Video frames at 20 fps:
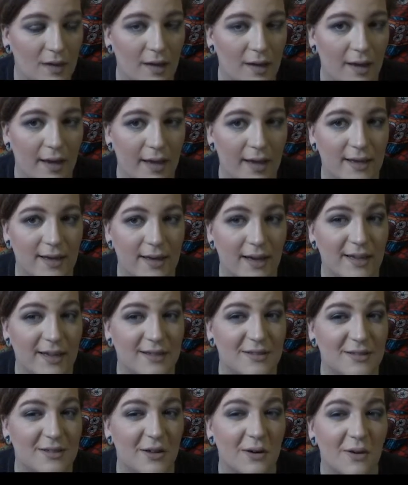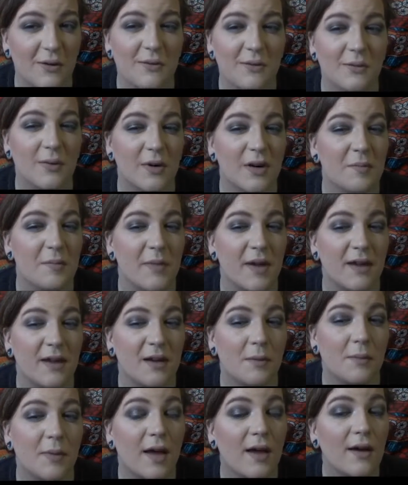And I don't wear
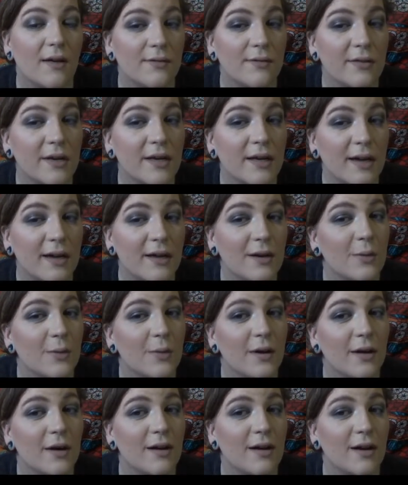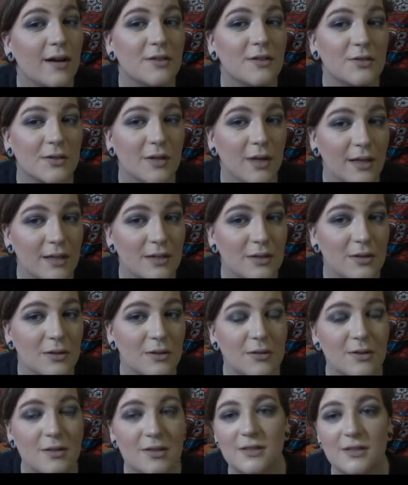makeup every day to work. I try
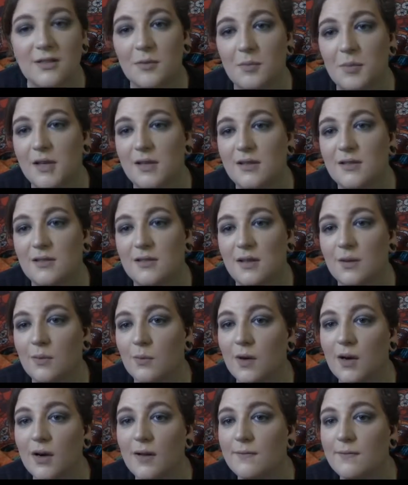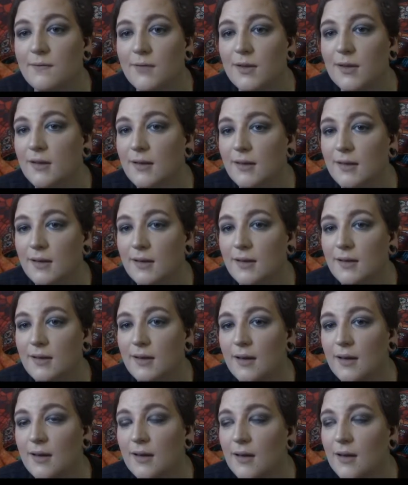to. It just depends on what I'm feeling that day.